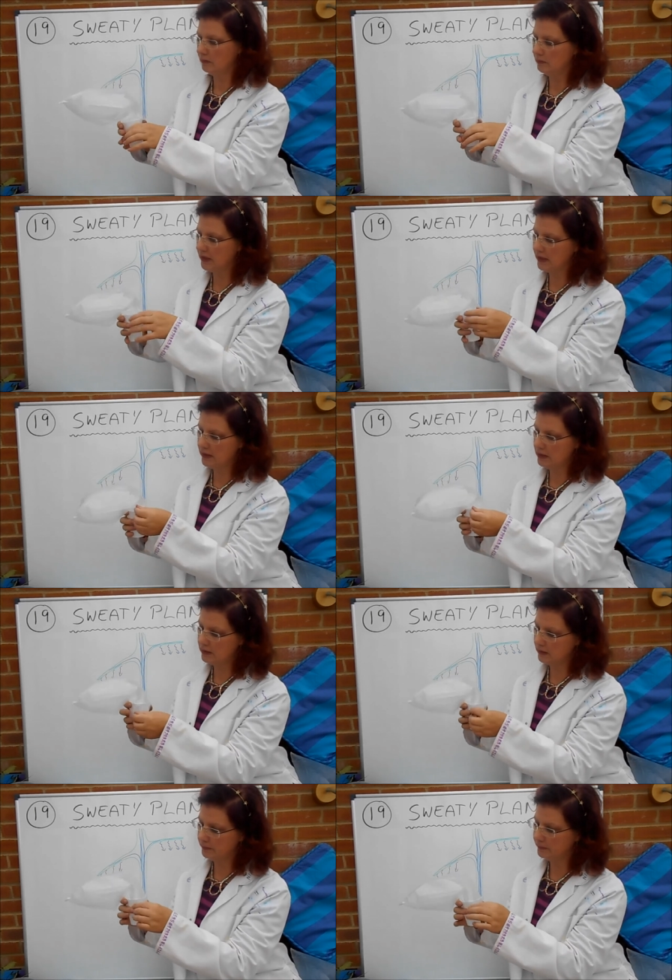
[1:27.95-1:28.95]
like that
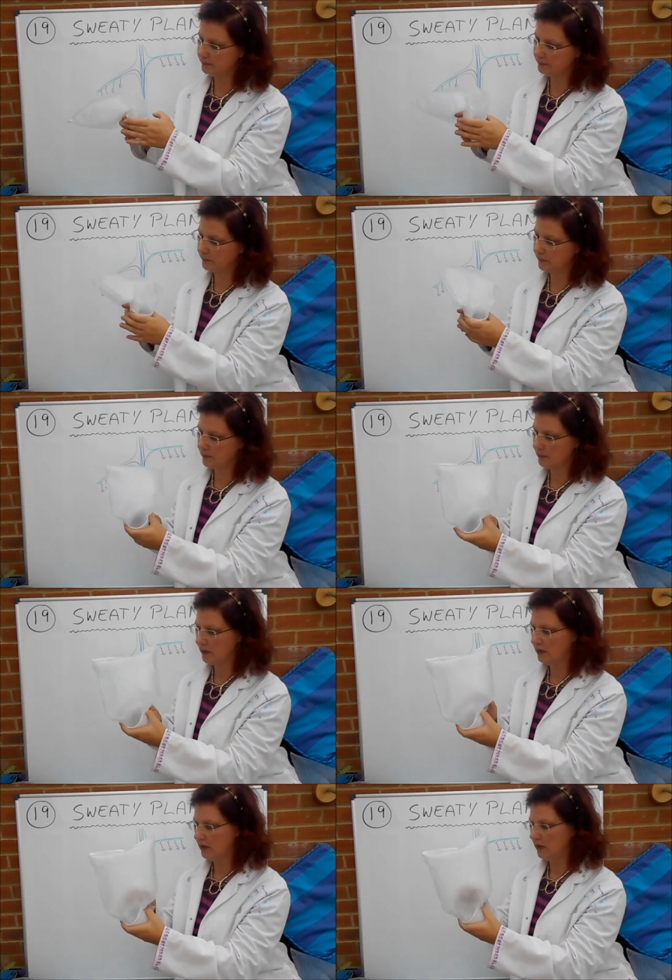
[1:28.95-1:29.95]

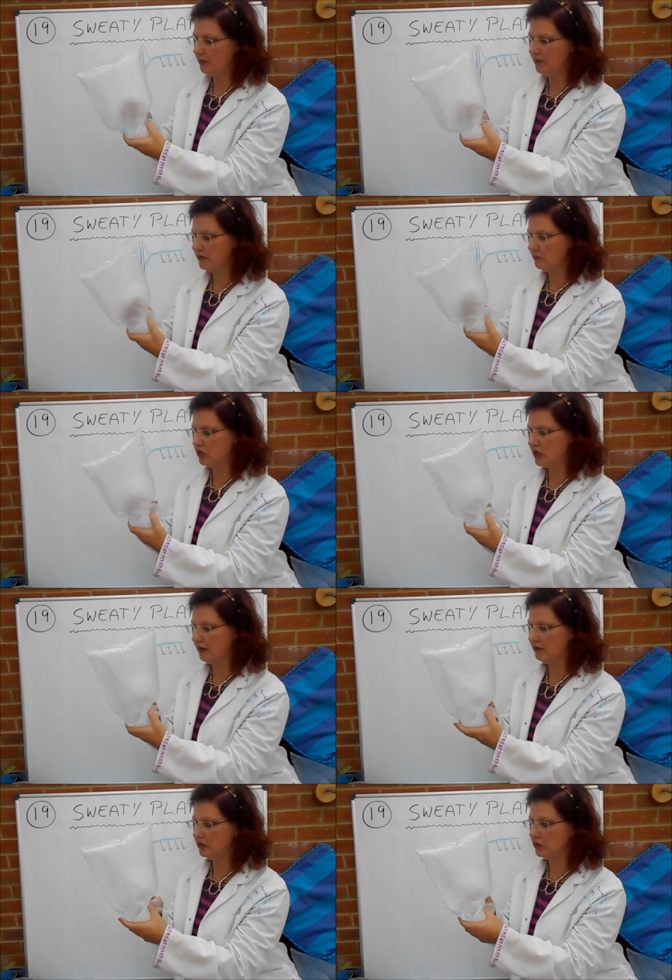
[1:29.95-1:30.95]
keeping as much
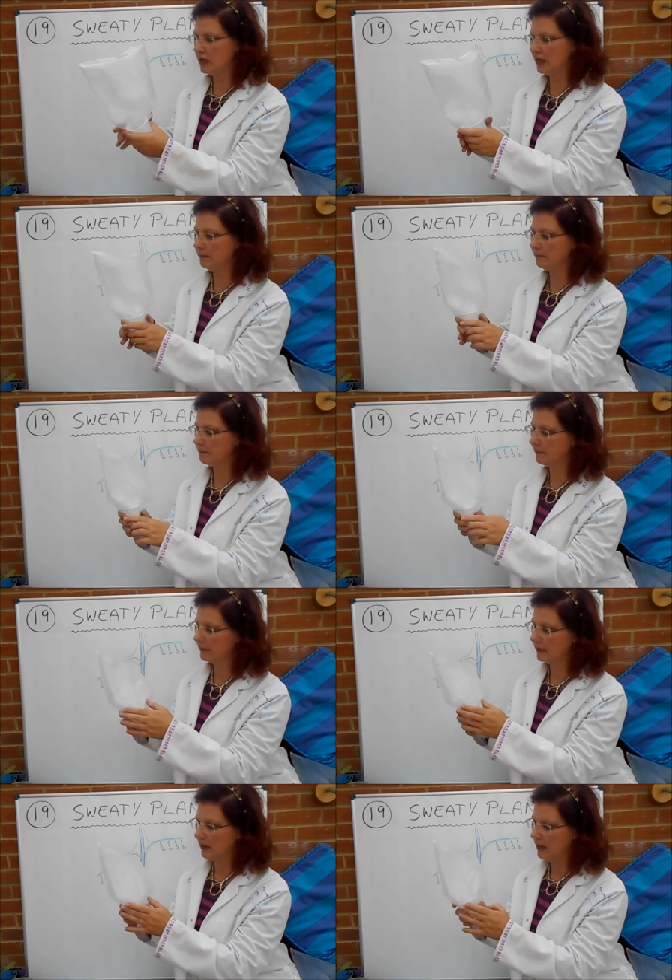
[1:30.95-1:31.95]
air in as you can
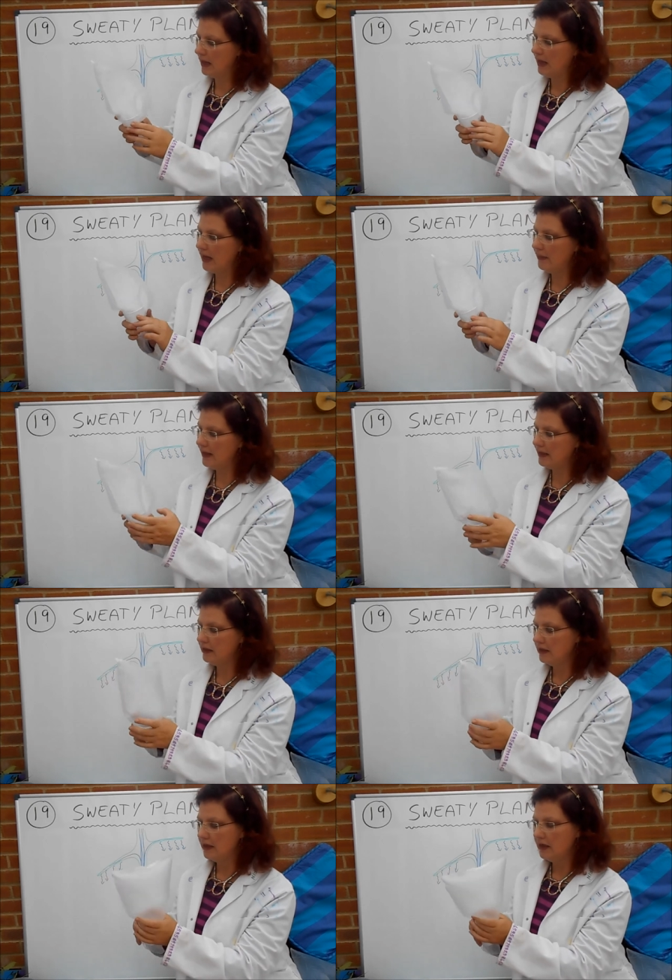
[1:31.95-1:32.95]
and then
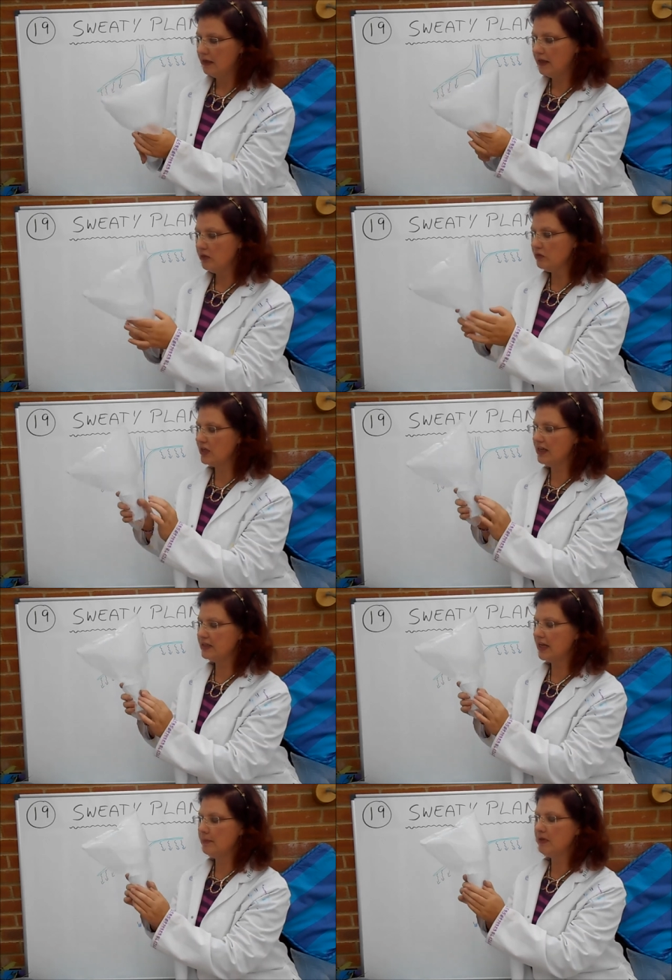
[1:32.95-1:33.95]
get your
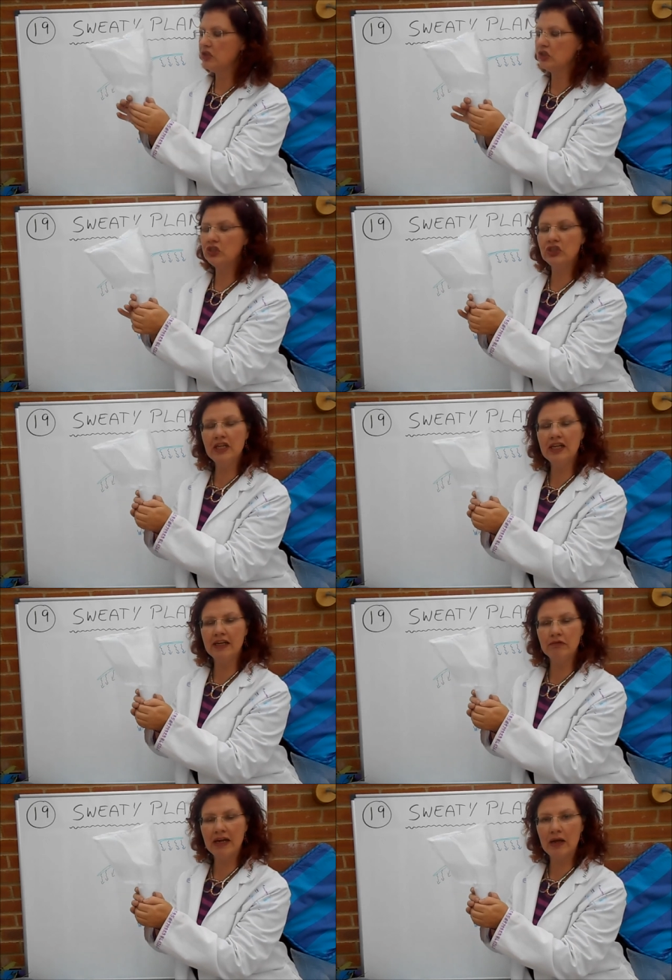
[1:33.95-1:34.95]
sellotape and just seal
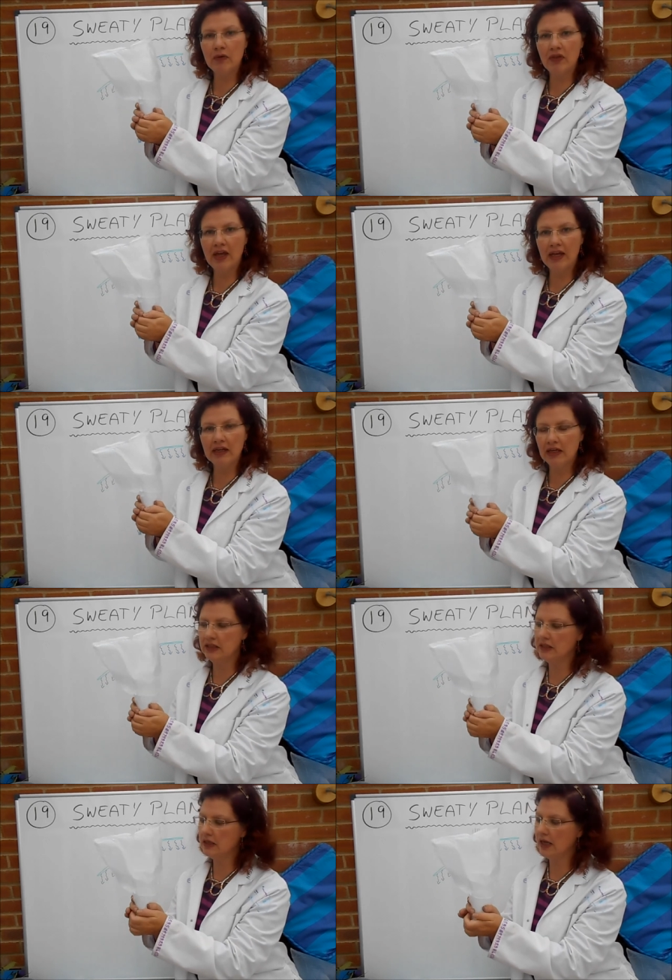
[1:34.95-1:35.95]
it round there nice
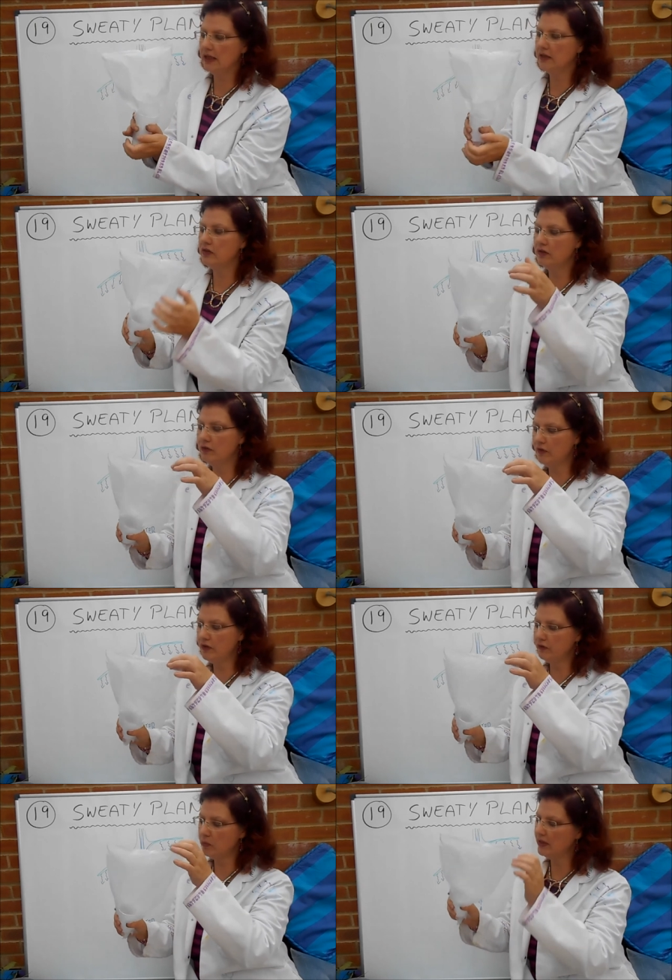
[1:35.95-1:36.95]
and tightly so the
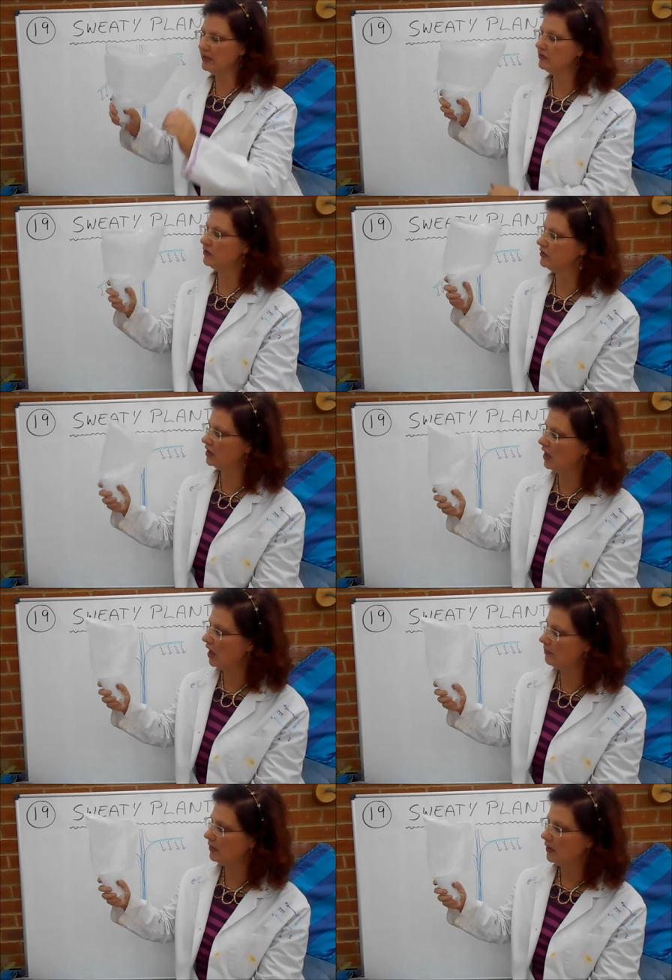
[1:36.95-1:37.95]
first one is just a
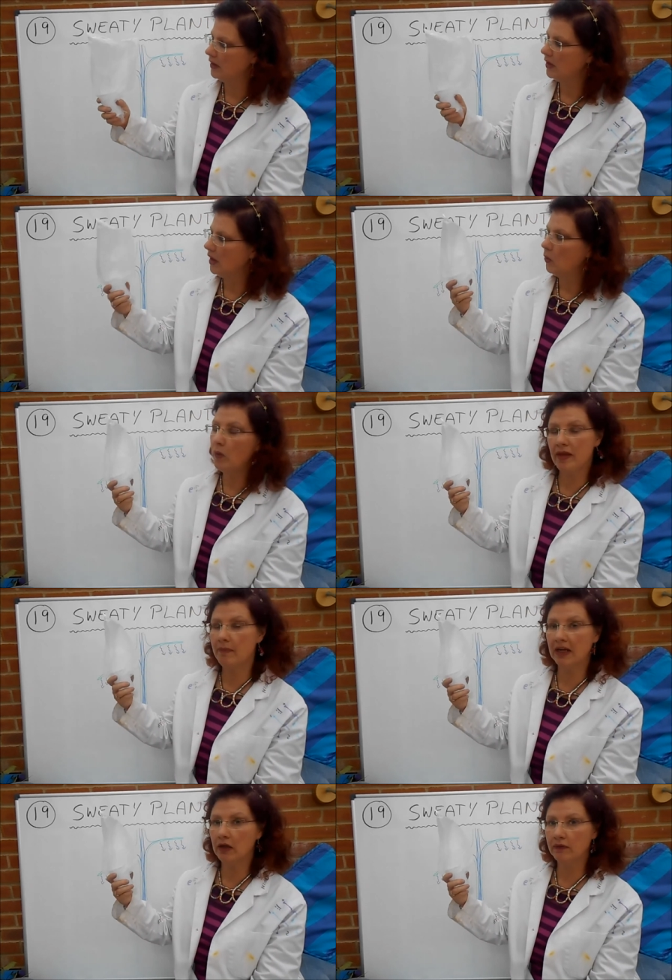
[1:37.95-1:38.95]
cup with a
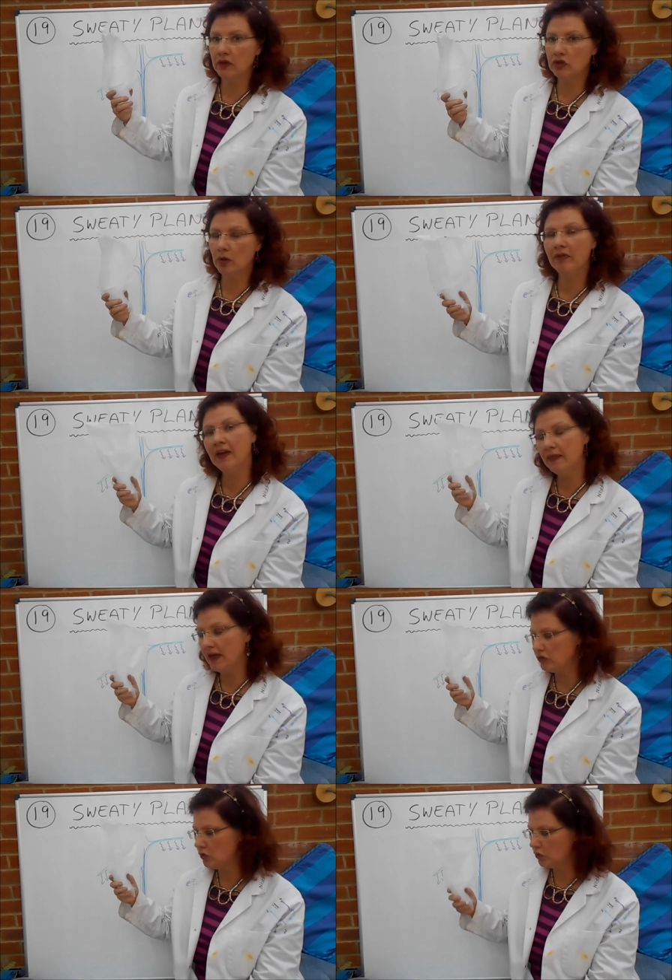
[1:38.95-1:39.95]
bag over the top of it and
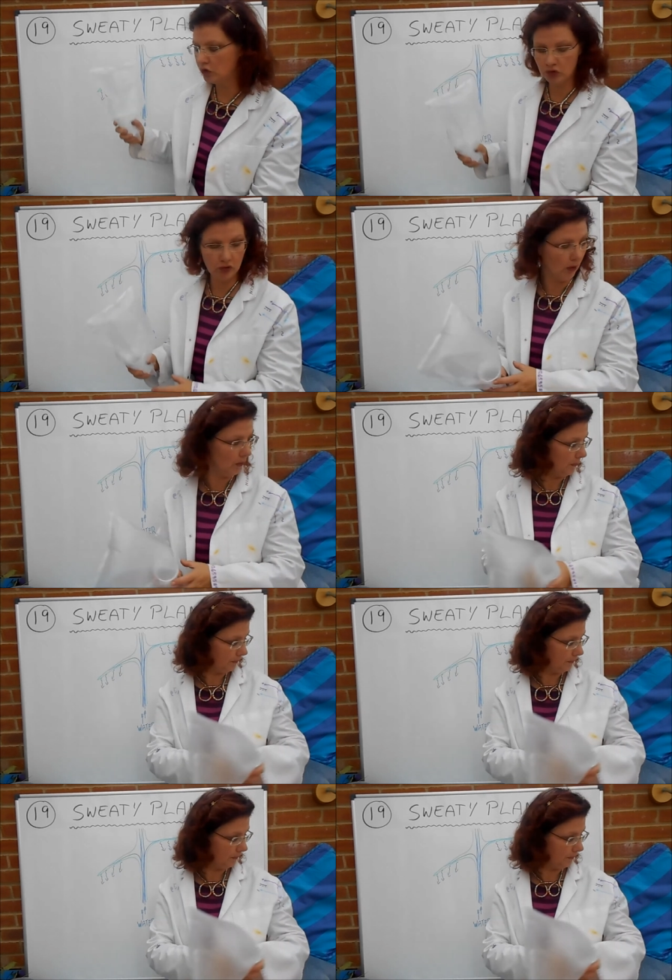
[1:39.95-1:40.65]
that's your control